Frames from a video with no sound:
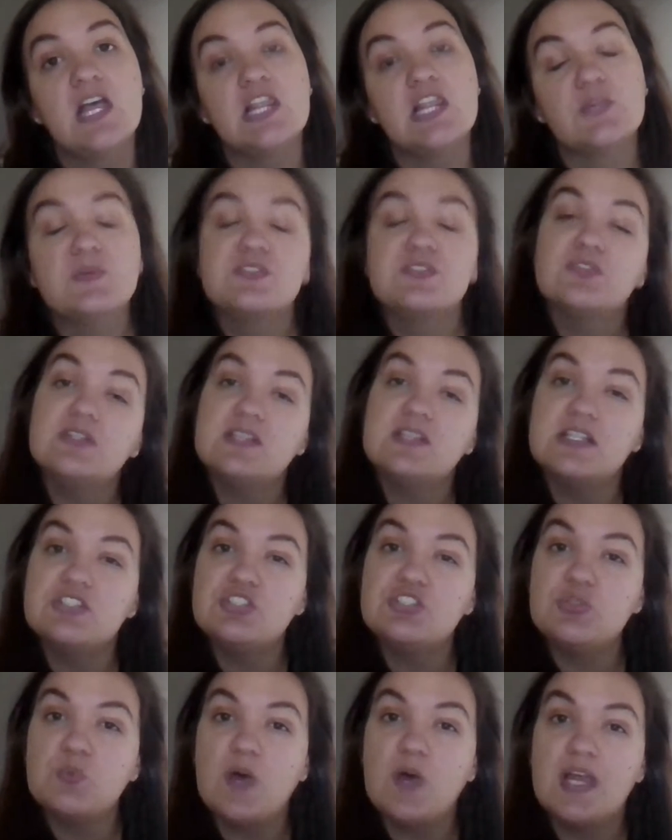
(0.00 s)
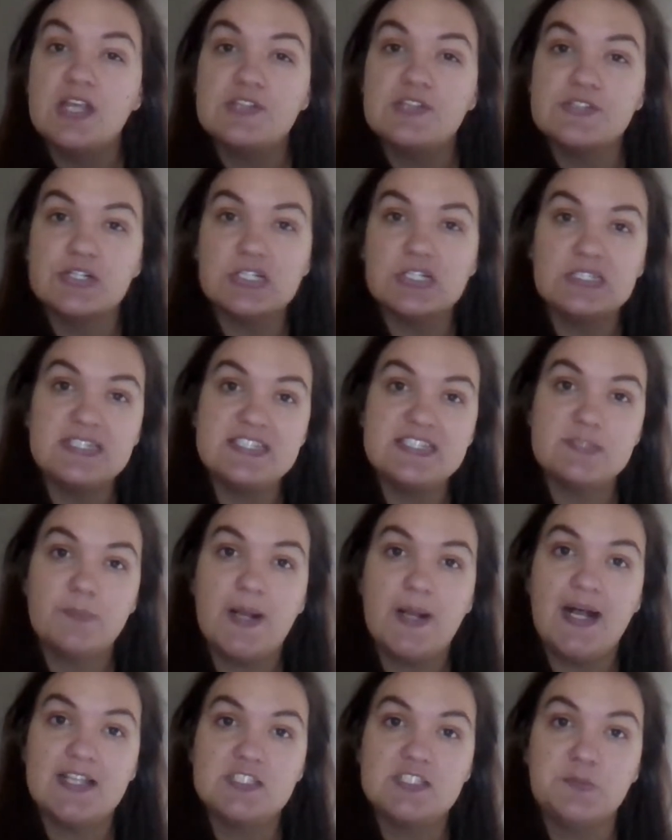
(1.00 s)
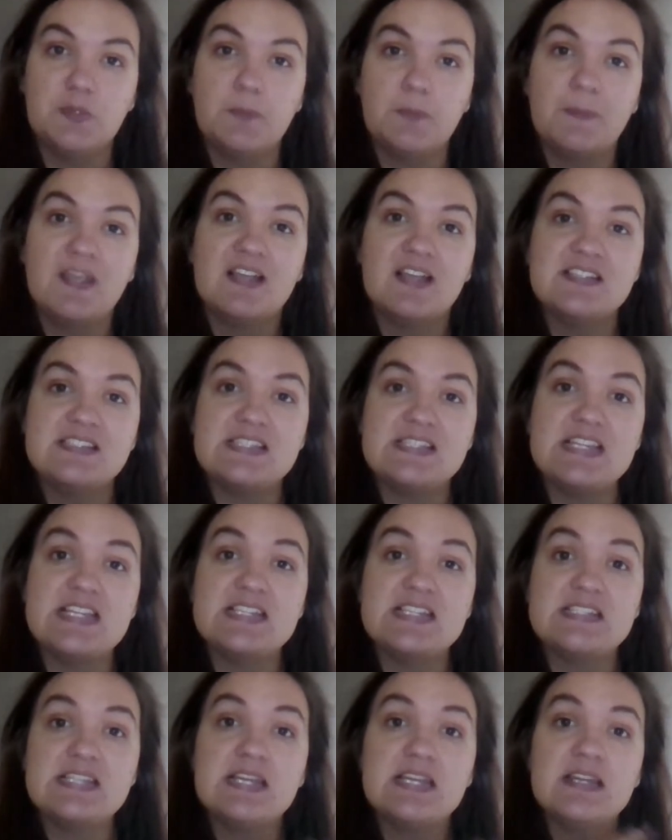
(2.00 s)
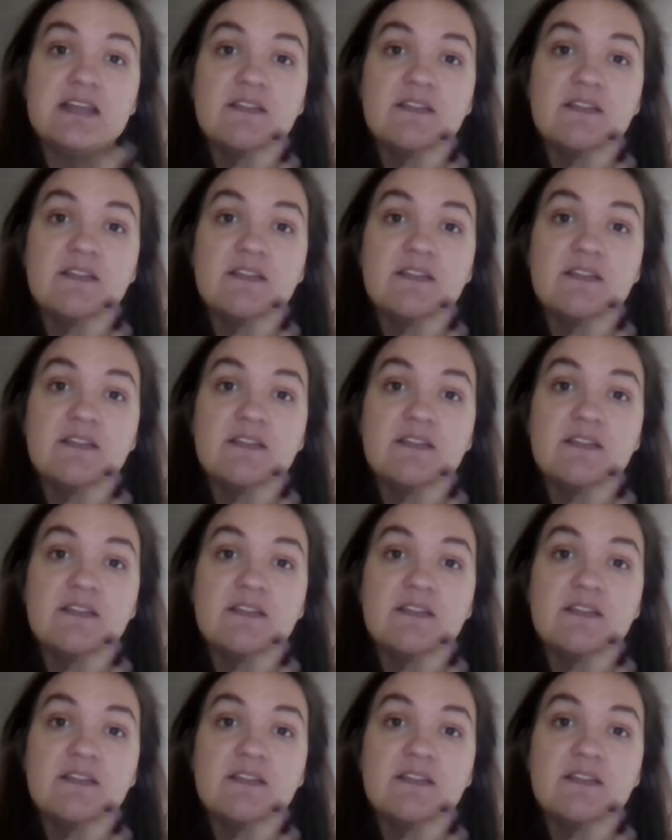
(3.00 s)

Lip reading: the resort that you want as early as possible, because these